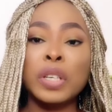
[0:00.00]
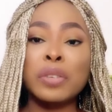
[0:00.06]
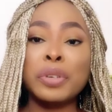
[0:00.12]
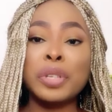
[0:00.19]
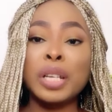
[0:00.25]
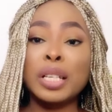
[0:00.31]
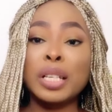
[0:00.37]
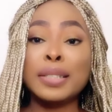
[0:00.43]

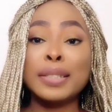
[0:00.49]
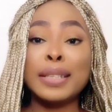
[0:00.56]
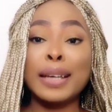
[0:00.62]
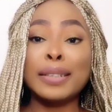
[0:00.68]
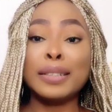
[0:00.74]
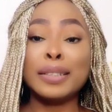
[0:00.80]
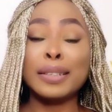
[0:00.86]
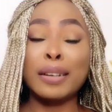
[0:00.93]
ingredients
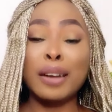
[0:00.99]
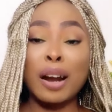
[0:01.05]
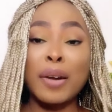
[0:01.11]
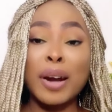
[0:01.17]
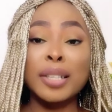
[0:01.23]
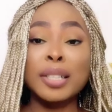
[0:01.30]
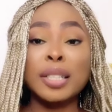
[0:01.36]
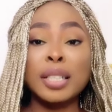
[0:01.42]
that
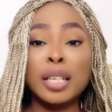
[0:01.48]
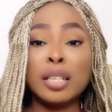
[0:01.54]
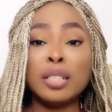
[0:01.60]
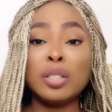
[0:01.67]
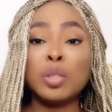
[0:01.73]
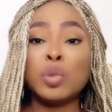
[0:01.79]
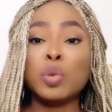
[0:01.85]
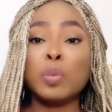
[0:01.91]

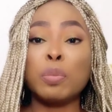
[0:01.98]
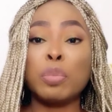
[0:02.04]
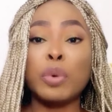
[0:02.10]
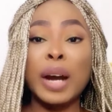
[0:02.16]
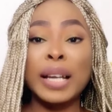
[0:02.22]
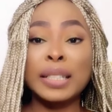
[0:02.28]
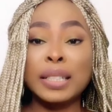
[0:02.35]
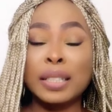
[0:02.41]
guarantees to
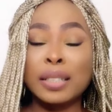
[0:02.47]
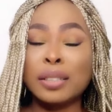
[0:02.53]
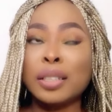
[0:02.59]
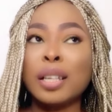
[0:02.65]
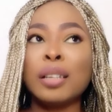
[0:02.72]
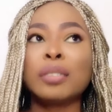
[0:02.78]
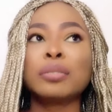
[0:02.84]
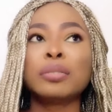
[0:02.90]

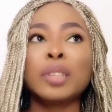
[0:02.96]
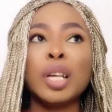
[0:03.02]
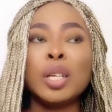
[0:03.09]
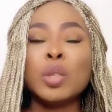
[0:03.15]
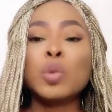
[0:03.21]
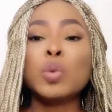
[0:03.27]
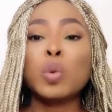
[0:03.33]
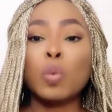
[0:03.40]
whiten
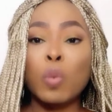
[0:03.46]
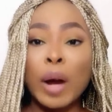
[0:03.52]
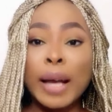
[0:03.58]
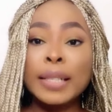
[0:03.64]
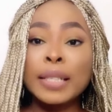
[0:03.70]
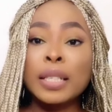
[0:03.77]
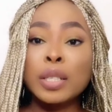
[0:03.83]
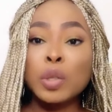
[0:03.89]

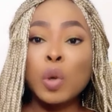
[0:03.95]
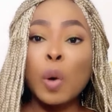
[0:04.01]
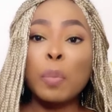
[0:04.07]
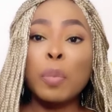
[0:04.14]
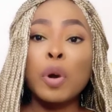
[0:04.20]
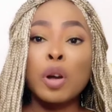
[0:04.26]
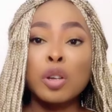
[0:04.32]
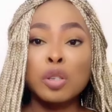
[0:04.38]

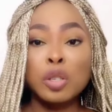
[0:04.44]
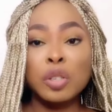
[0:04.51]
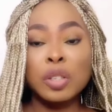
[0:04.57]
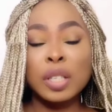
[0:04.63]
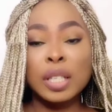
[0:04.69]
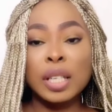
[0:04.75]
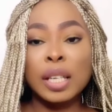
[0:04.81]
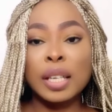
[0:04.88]
up
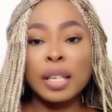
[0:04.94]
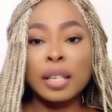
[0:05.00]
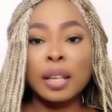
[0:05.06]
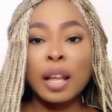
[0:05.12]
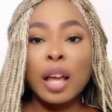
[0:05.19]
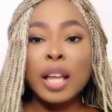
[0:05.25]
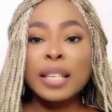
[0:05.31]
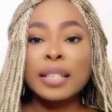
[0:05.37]
your
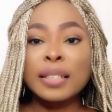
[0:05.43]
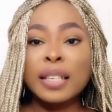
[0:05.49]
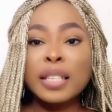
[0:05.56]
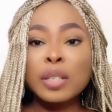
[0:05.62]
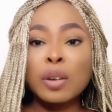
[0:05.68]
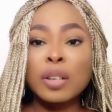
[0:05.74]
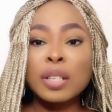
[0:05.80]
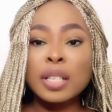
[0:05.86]
skin.
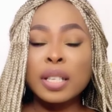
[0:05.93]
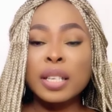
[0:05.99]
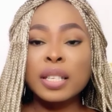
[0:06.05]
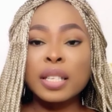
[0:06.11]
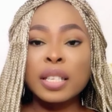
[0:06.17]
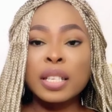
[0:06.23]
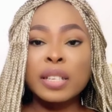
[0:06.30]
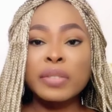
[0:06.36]
This
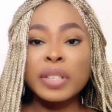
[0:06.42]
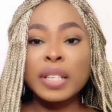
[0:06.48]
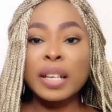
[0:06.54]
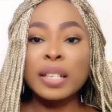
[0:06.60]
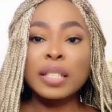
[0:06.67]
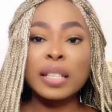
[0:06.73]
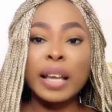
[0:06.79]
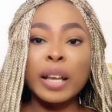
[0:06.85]
contains
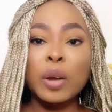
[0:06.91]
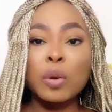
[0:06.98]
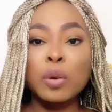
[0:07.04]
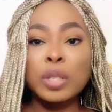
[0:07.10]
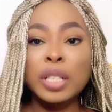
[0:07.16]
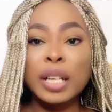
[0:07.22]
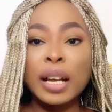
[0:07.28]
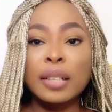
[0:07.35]
ingredients like
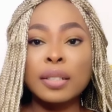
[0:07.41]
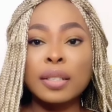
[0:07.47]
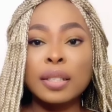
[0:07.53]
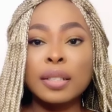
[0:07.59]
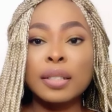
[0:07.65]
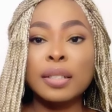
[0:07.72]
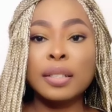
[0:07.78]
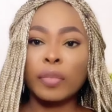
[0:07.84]
kojic
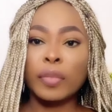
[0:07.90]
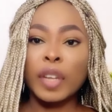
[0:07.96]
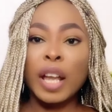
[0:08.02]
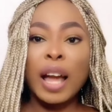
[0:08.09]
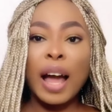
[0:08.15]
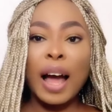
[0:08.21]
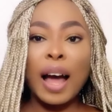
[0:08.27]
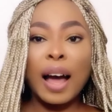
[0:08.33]
acid,
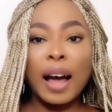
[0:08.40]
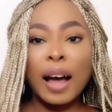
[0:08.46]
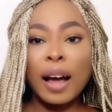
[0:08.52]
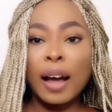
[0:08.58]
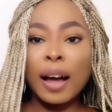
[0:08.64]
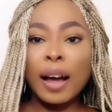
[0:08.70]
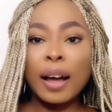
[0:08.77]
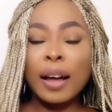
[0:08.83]

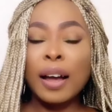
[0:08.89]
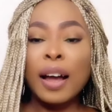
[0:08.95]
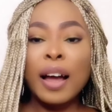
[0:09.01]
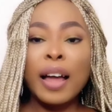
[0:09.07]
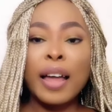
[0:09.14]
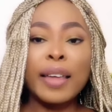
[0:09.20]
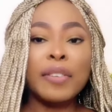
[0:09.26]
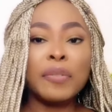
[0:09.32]
aha,
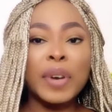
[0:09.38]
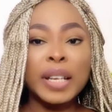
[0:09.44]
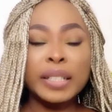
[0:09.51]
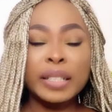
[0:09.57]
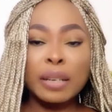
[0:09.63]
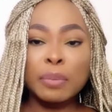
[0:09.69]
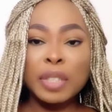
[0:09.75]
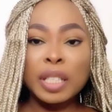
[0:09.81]
and
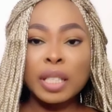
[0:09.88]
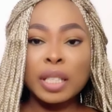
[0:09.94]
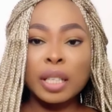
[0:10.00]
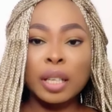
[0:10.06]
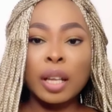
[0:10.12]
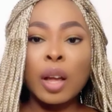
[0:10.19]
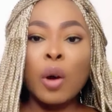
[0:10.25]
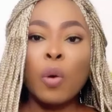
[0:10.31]
vitamin
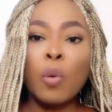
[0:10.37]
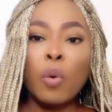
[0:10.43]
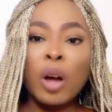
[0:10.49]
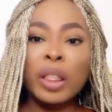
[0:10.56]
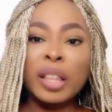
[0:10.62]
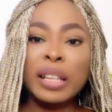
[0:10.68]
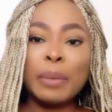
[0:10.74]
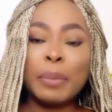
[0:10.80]
C.
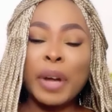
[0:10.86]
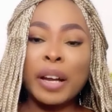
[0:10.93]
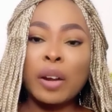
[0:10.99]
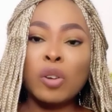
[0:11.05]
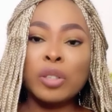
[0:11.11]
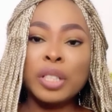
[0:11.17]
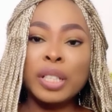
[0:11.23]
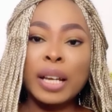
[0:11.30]
One thing about
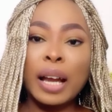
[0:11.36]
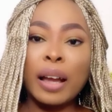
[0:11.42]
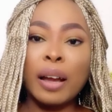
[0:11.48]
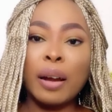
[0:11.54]
kojic